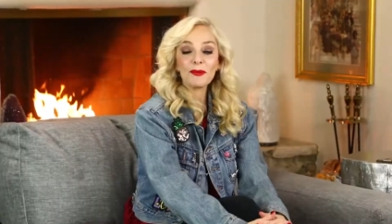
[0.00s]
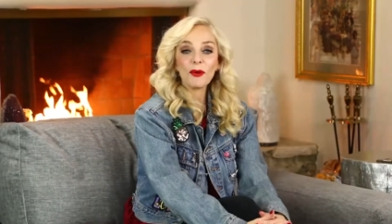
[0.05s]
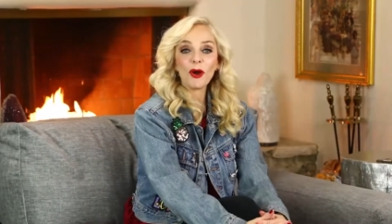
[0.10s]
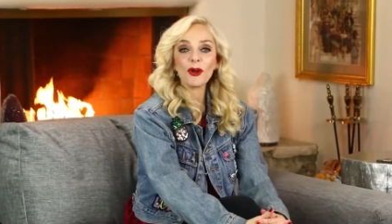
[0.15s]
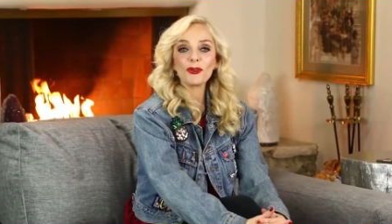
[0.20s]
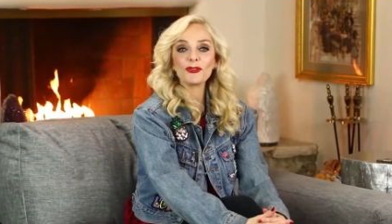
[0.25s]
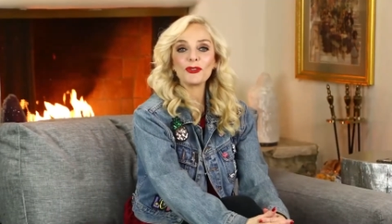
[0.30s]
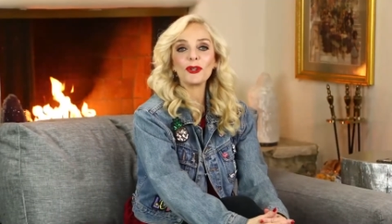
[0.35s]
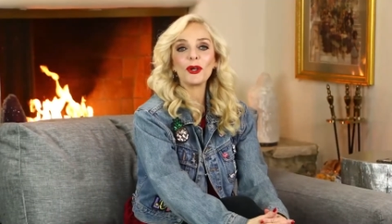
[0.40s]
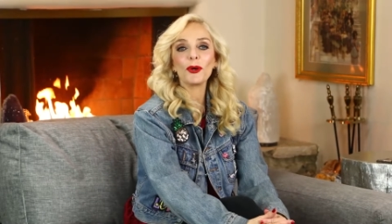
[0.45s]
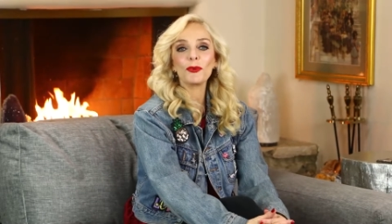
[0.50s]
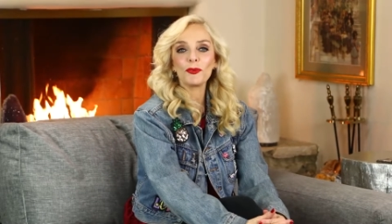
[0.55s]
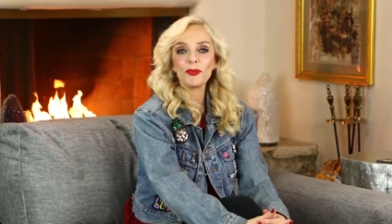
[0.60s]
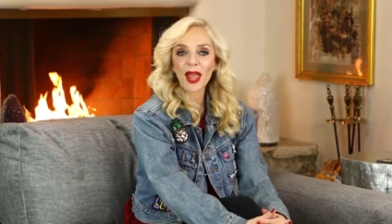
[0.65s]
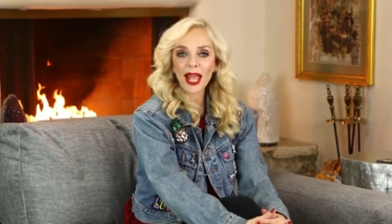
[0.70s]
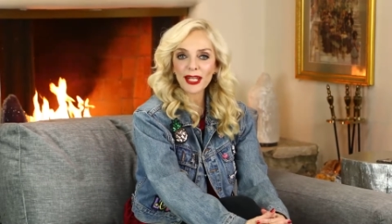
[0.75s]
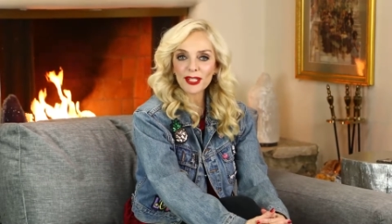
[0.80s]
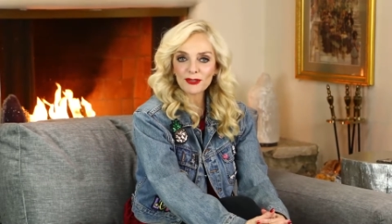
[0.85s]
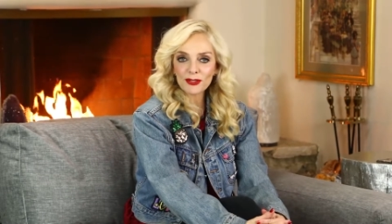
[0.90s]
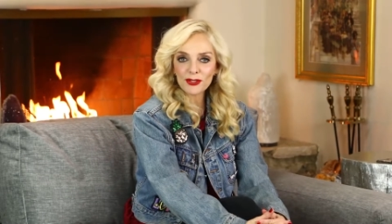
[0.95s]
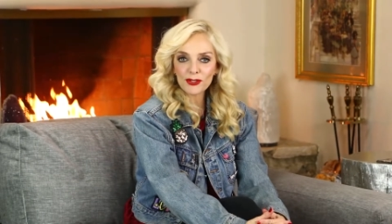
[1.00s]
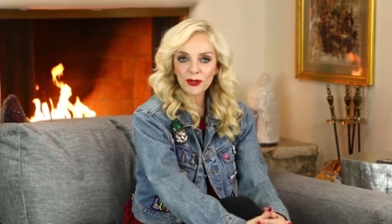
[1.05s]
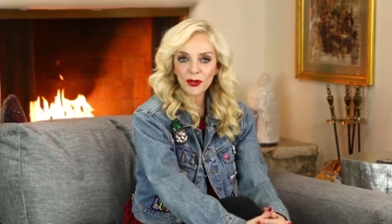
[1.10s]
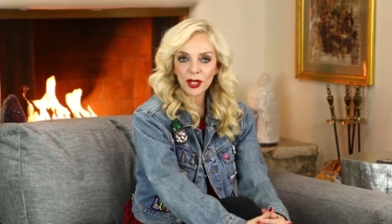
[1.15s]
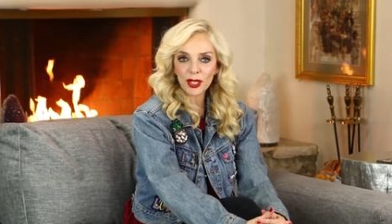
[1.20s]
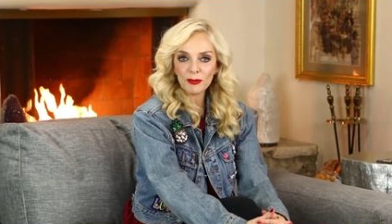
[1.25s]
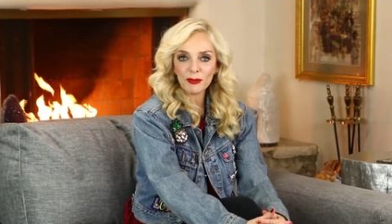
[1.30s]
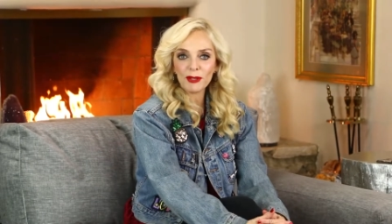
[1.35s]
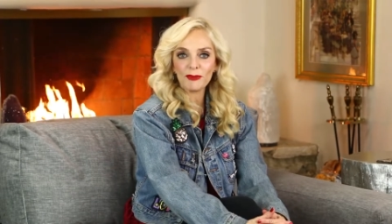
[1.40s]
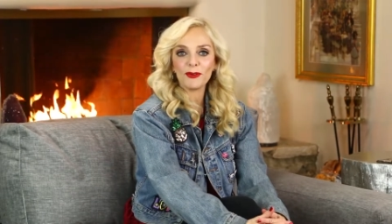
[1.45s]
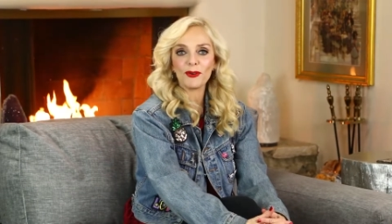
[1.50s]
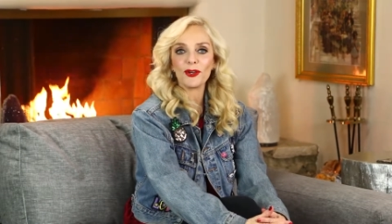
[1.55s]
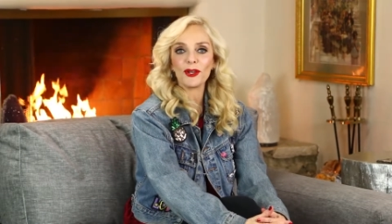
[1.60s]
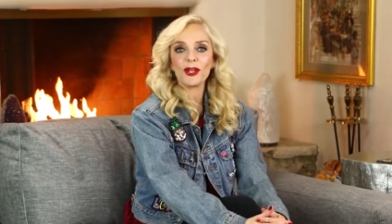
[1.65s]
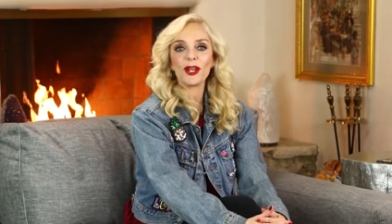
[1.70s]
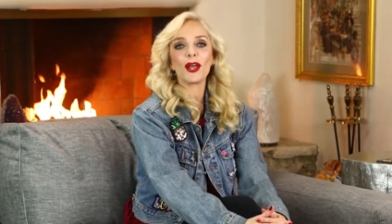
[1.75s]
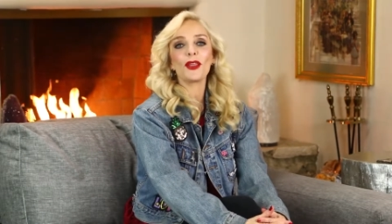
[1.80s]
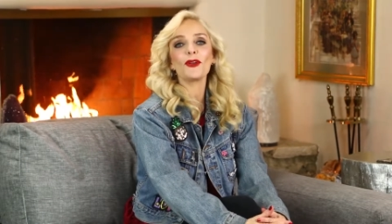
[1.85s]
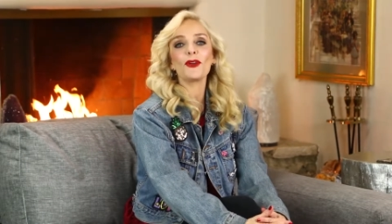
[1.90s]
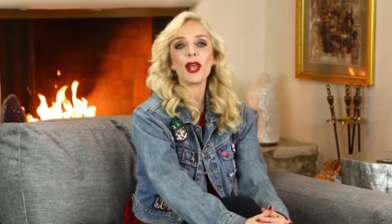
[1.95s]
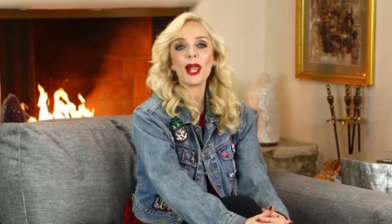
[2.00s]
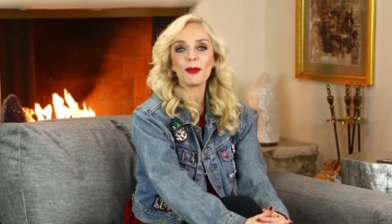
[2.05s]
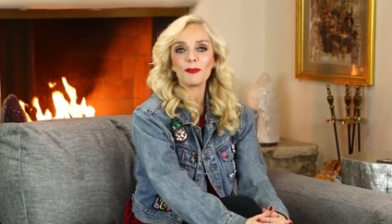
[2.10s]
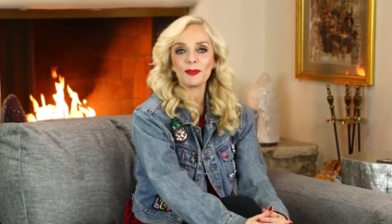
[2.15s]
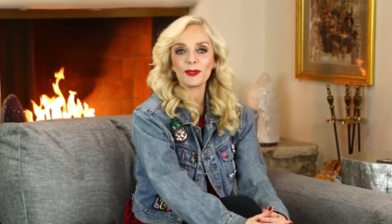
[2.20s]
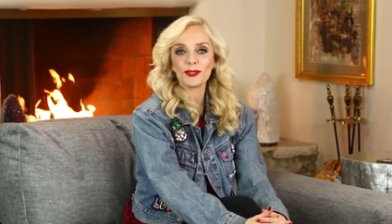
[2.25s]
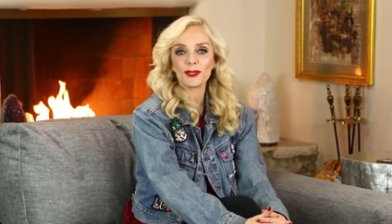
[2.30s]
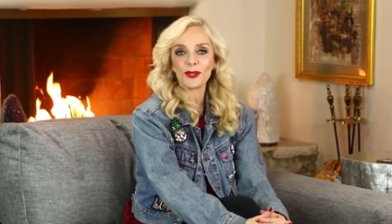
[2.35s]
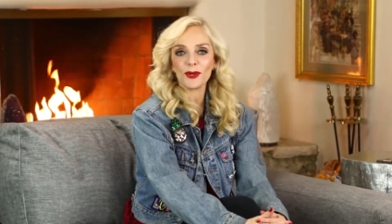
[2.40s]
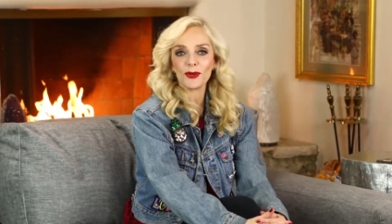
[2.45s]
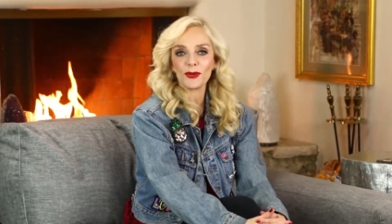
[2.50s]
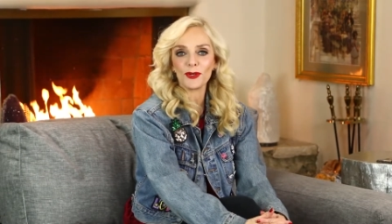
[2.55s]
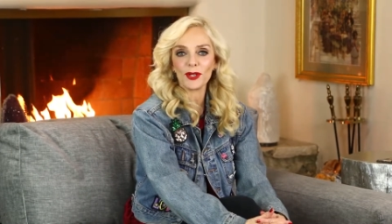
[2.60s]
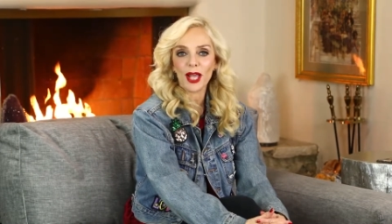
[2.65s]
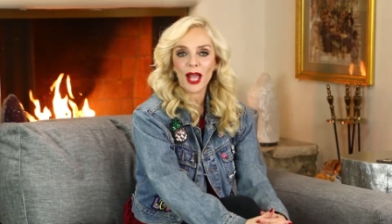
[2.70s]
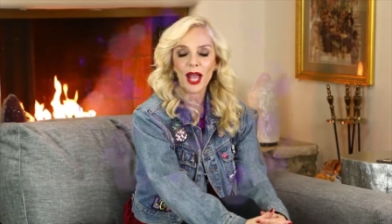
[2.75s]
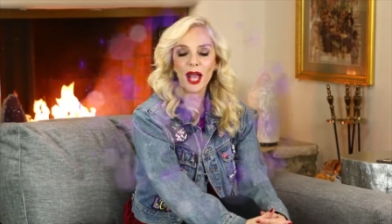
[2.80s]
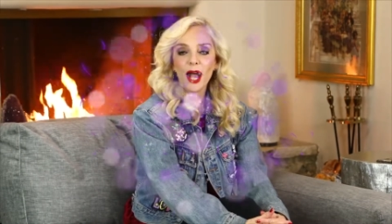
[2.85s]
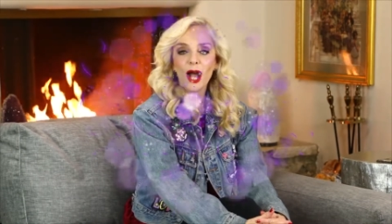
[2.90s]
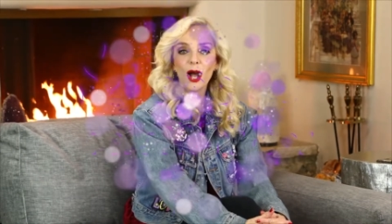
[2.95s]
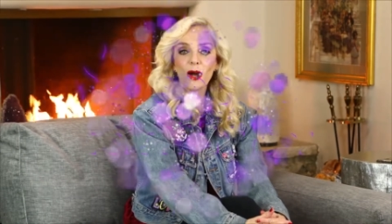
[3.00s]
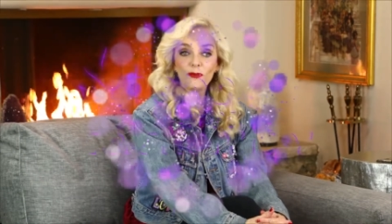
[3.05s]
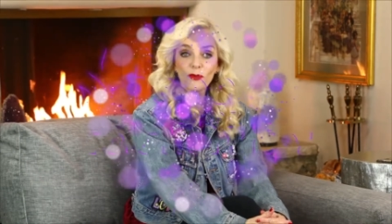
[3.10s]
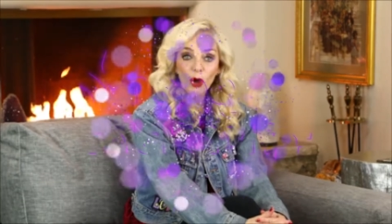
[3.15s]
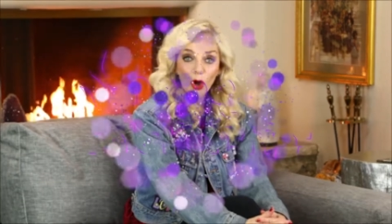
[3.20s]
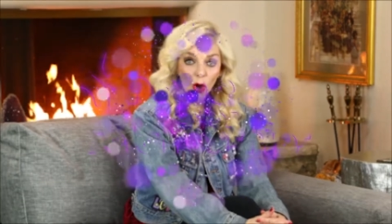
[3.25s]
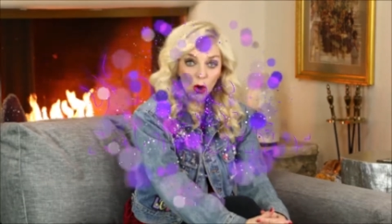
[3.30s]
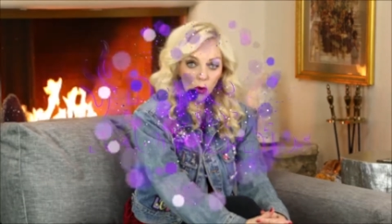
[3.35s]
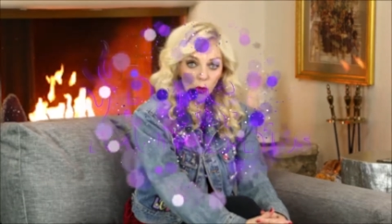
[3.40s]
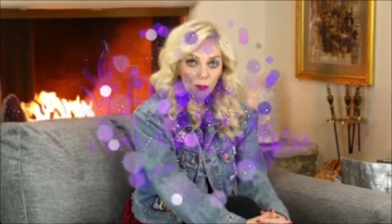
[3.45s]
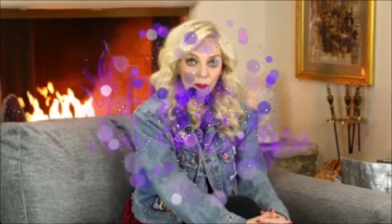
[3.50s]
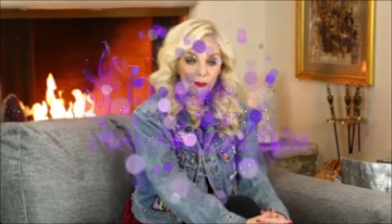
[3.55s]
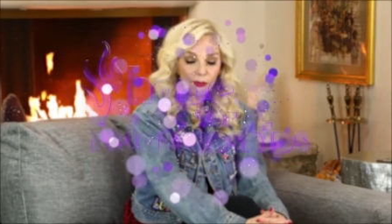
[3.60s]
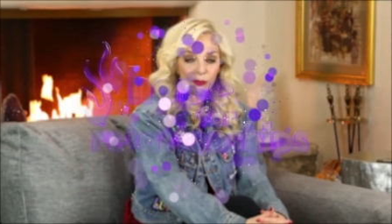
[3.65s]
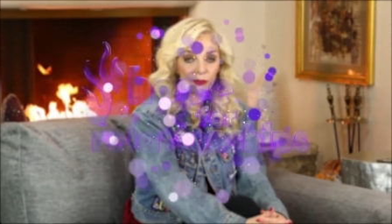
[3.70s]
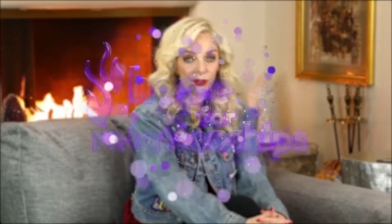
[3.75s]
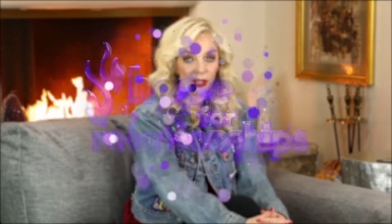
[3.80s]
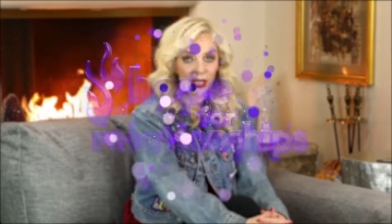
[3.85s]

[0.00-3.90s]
I'm Audrey Hope. Thanks for joining me for another episode of Hope for